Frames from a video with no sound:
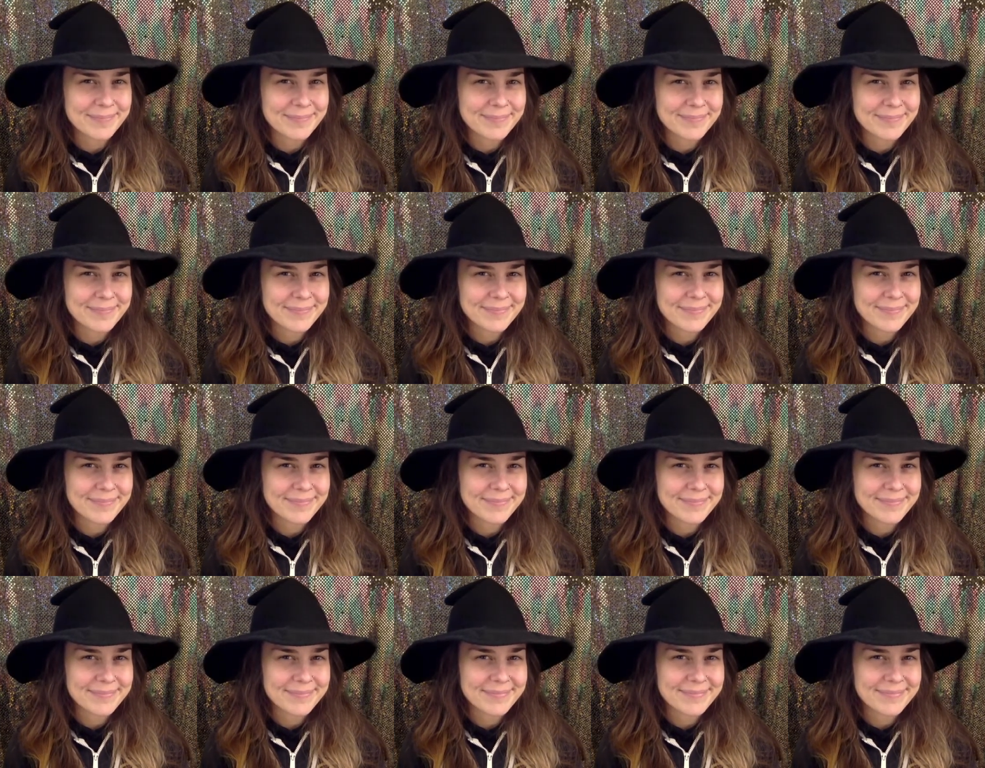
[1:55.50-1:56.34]

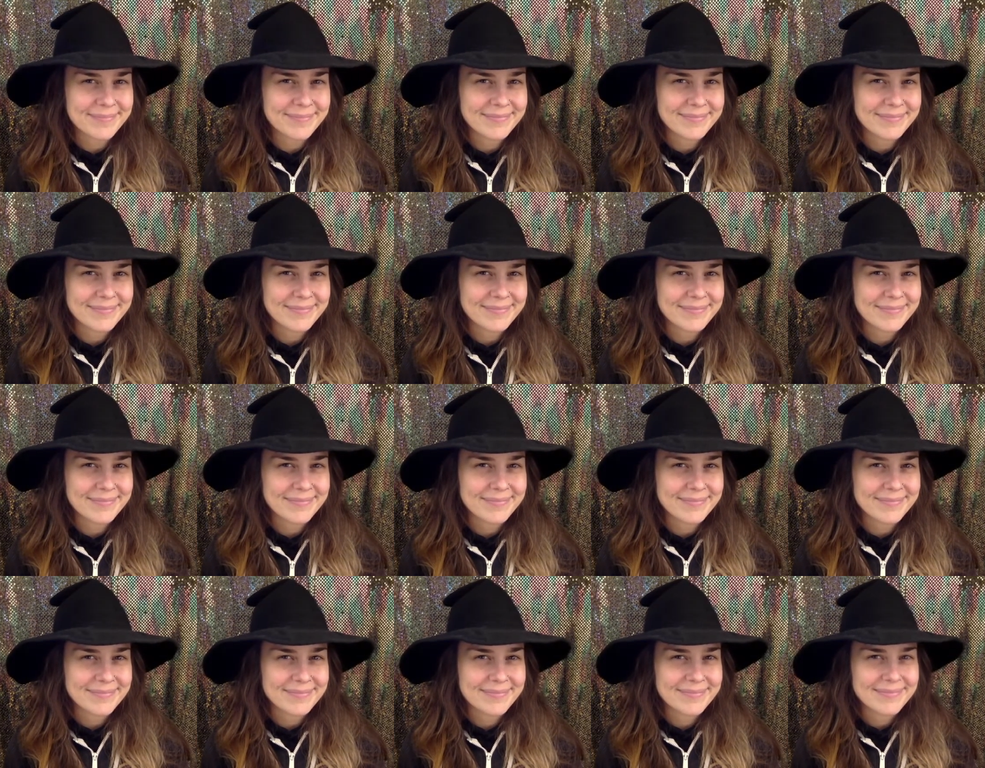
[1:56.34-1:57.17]

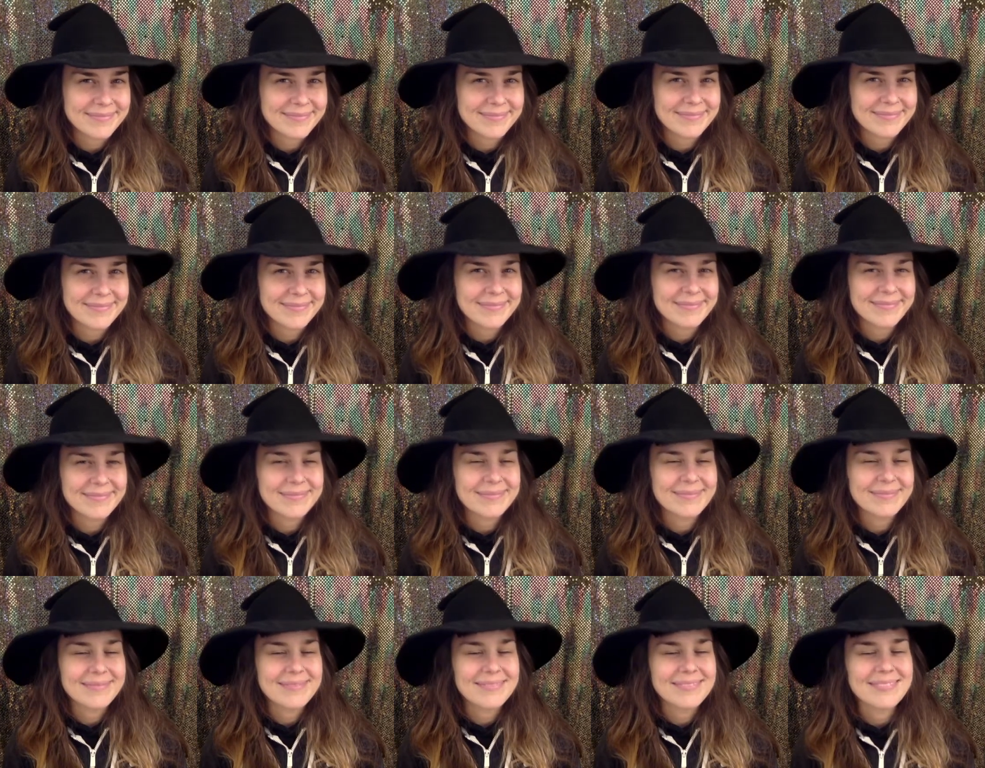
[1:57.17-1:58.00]

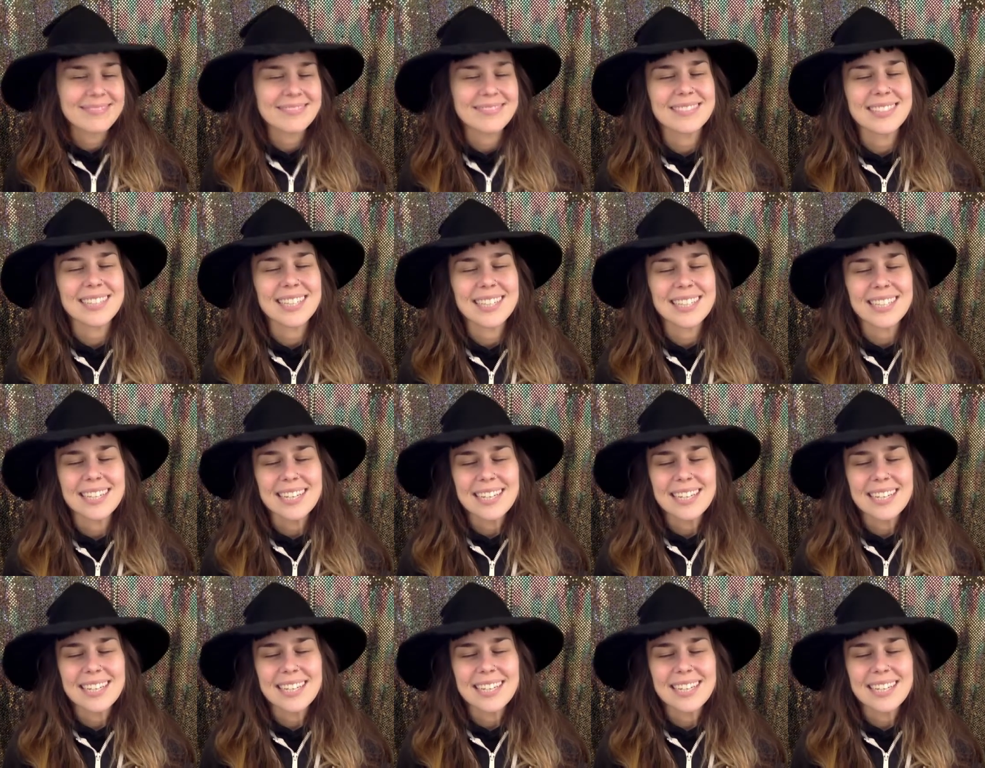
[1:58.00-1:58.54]
[no speech]